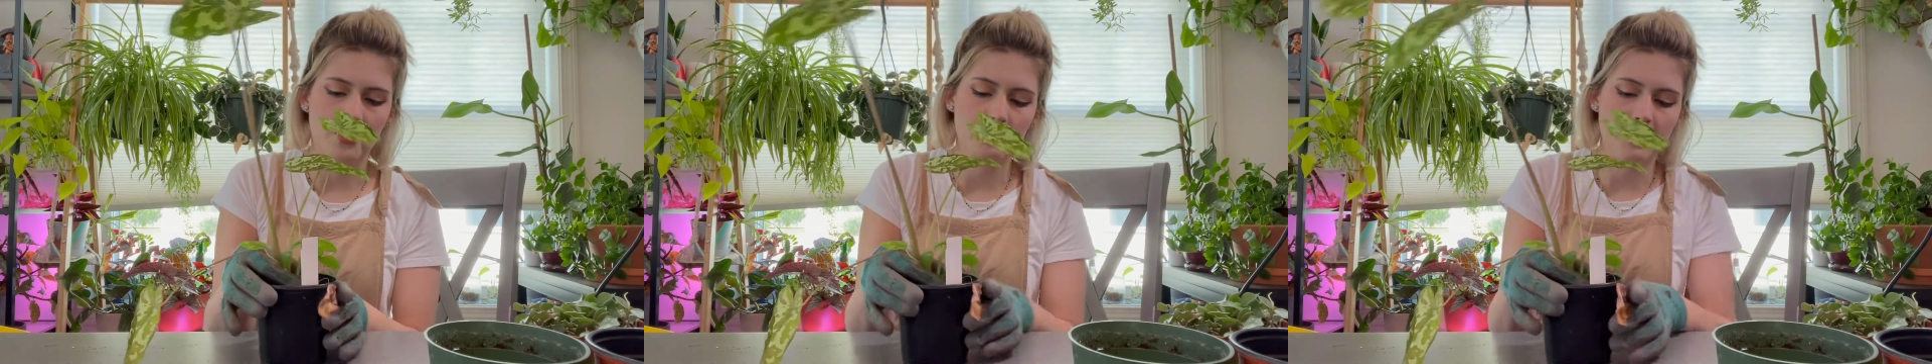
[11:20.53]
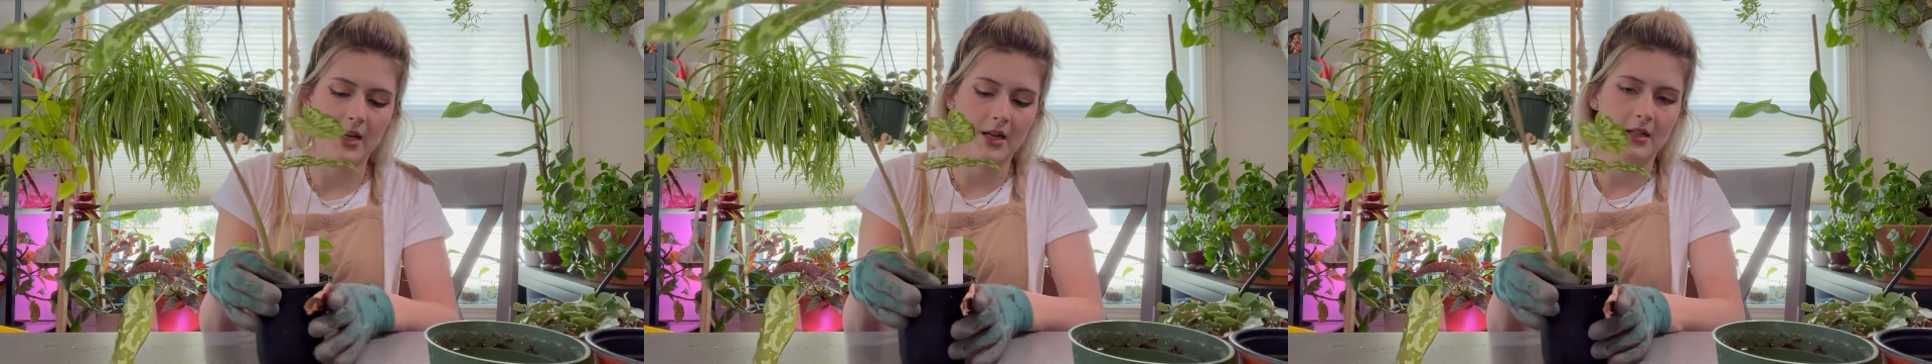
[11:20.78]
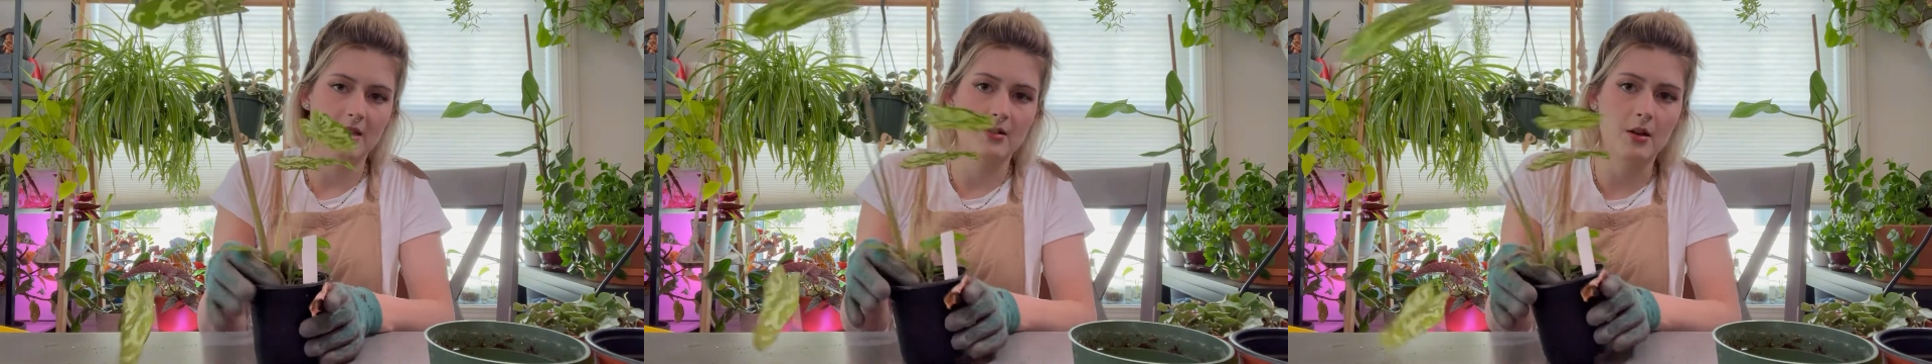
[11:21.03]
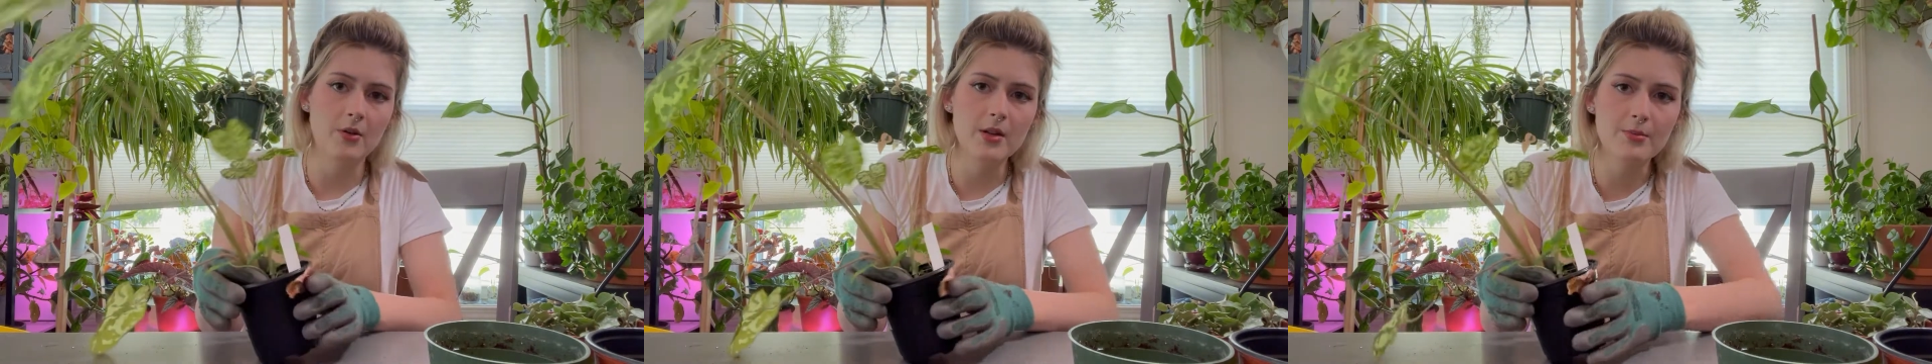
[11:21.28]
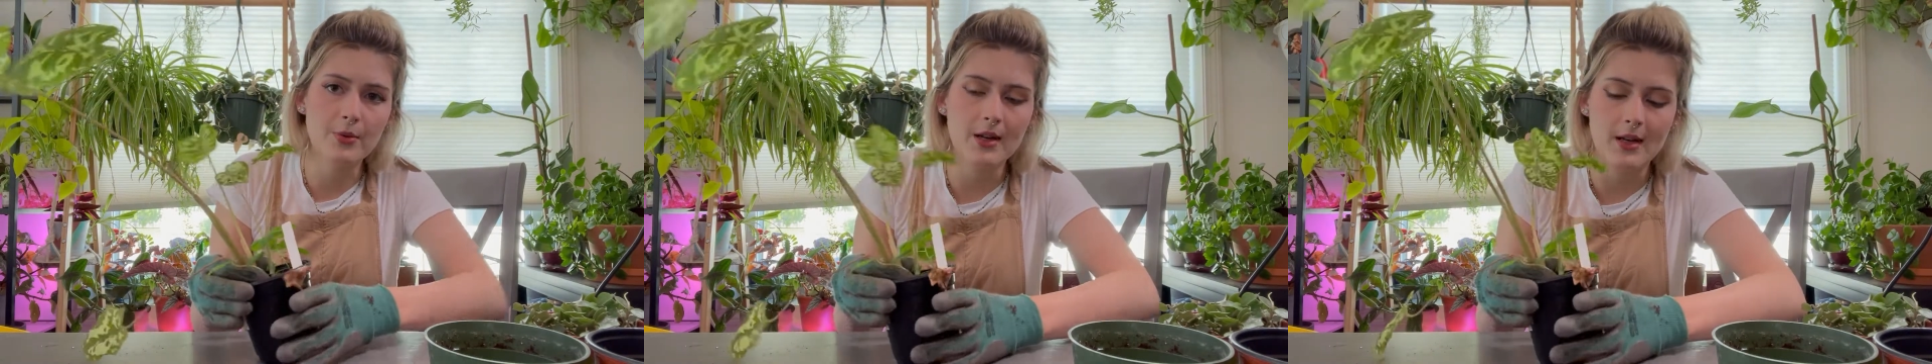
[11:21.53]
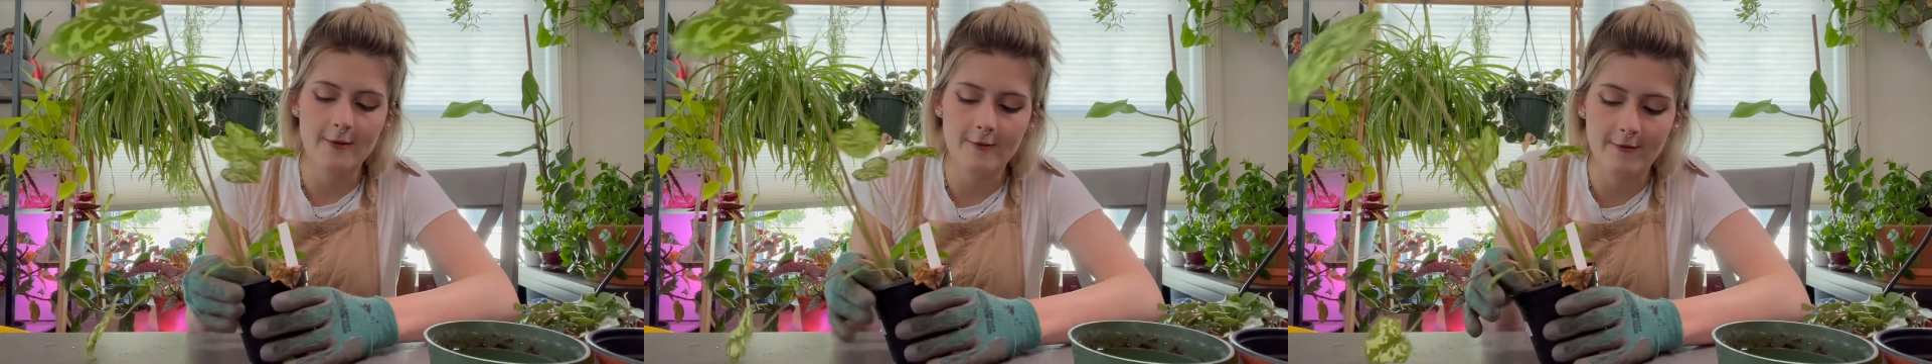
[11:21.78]
but it's growing
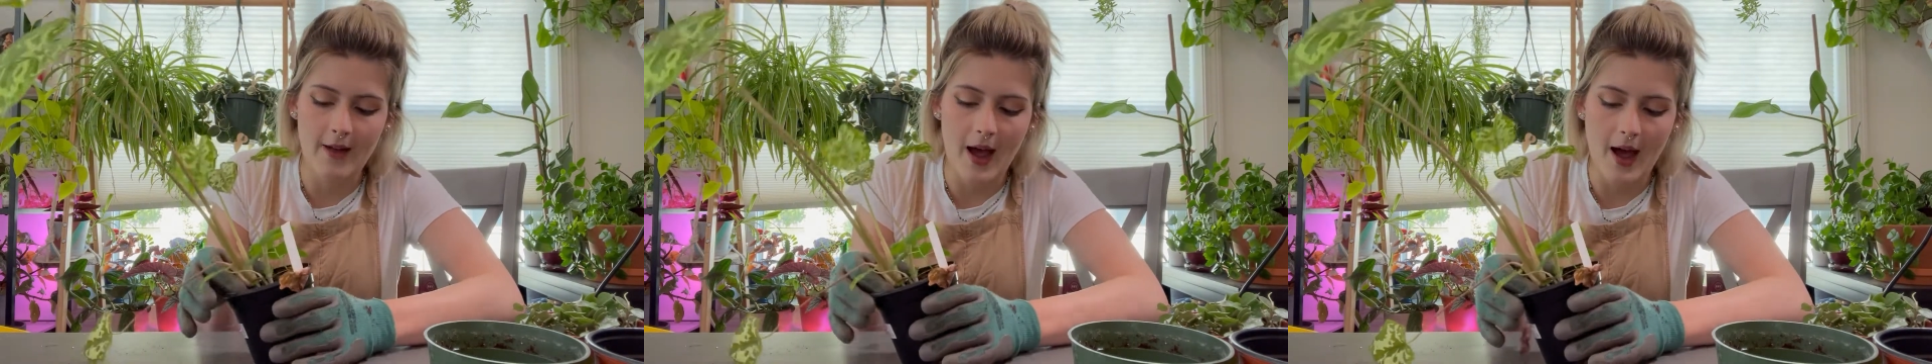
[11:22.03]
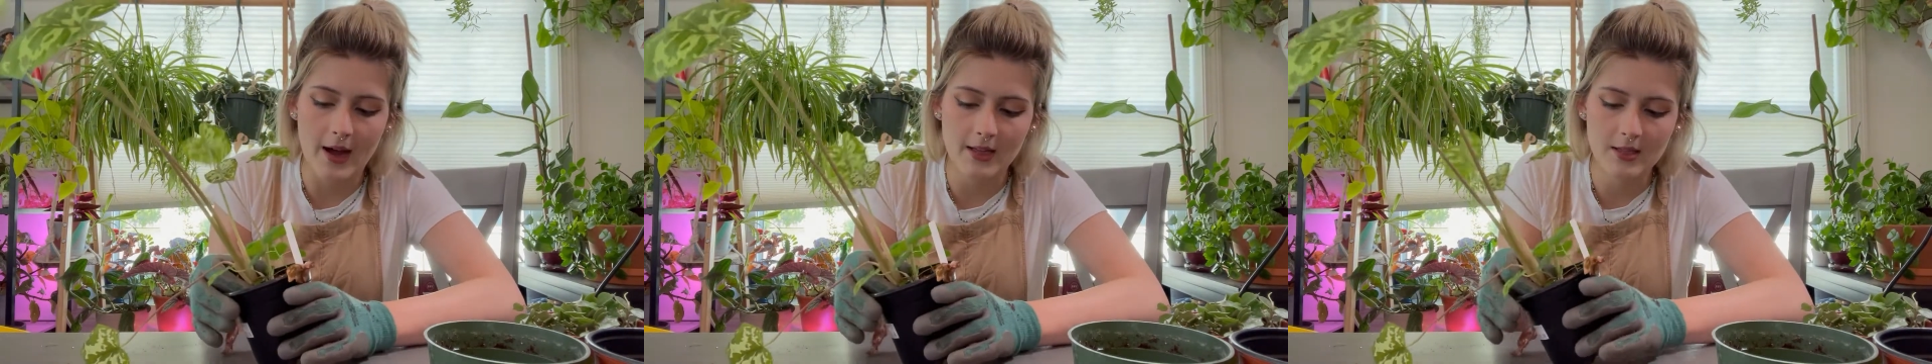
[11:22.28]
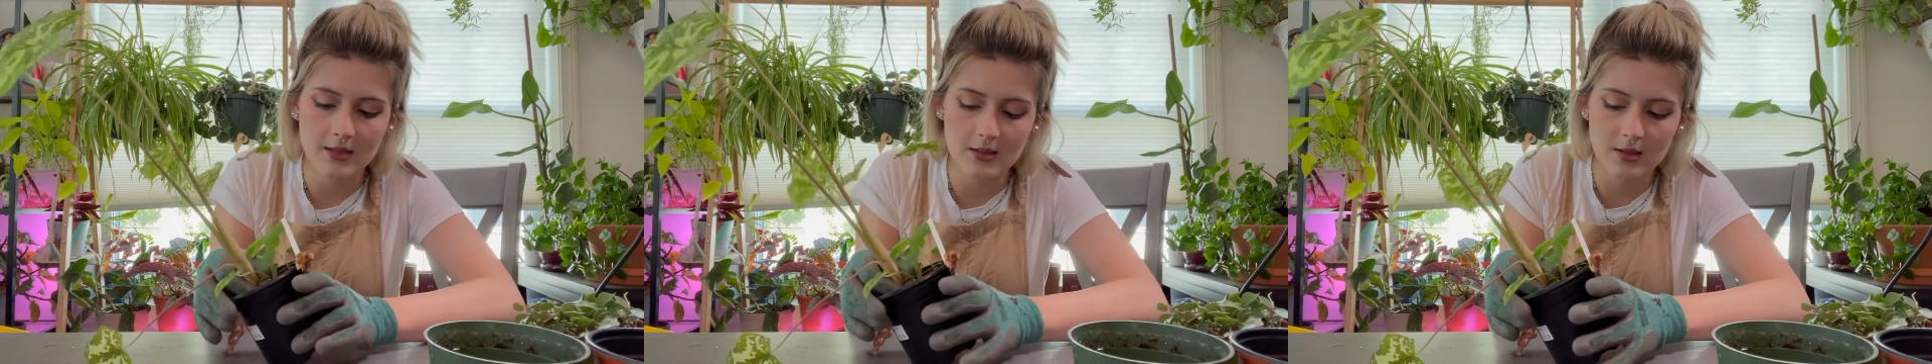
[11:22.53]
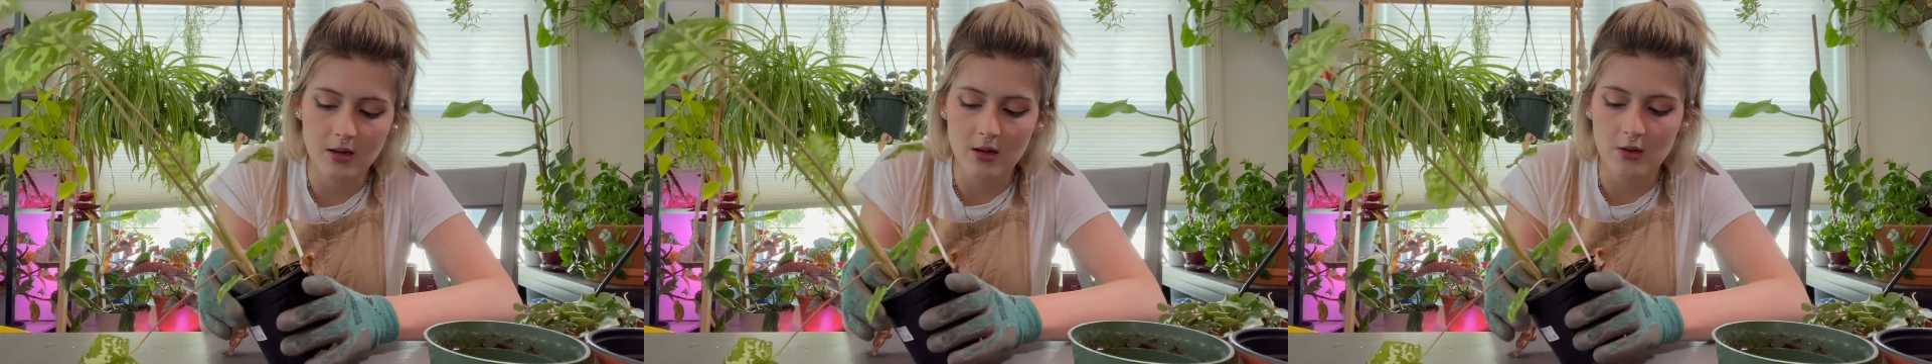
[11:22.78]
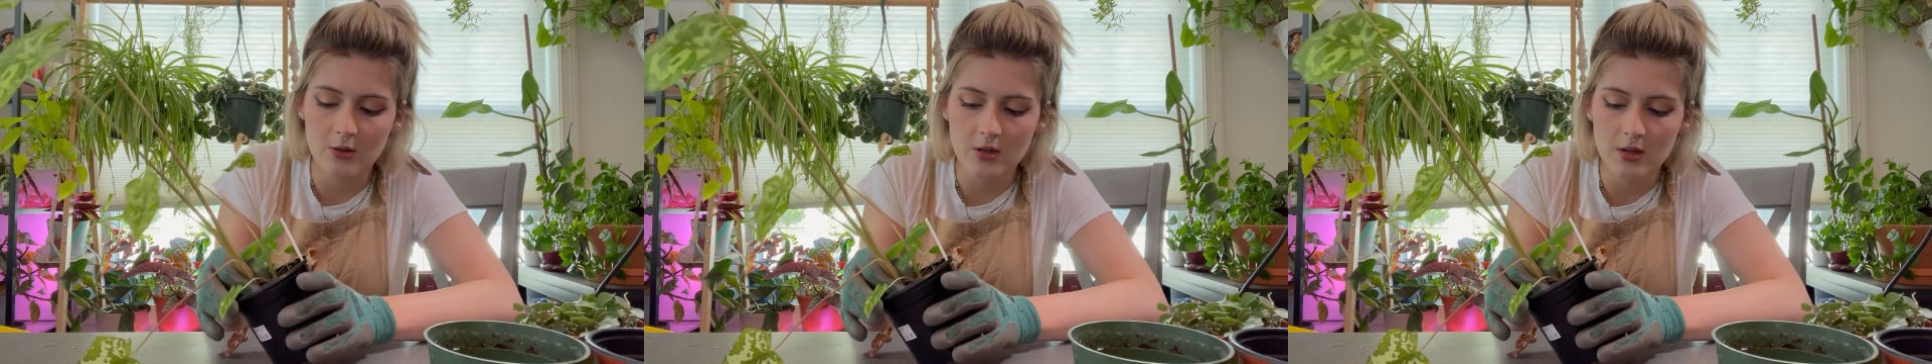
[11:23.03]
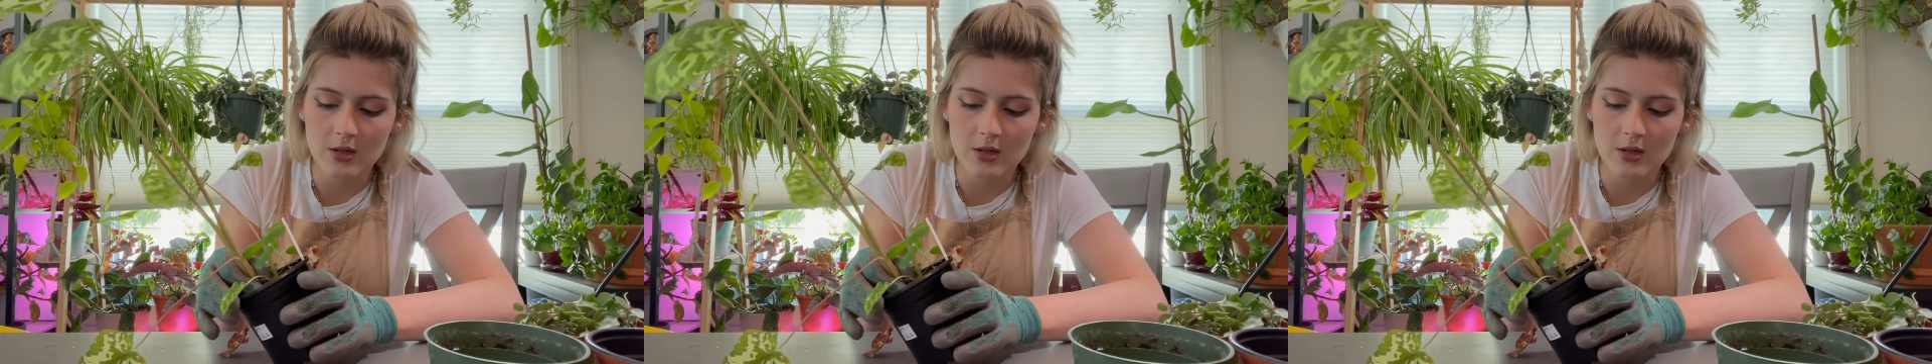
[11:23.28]
pretty fast. So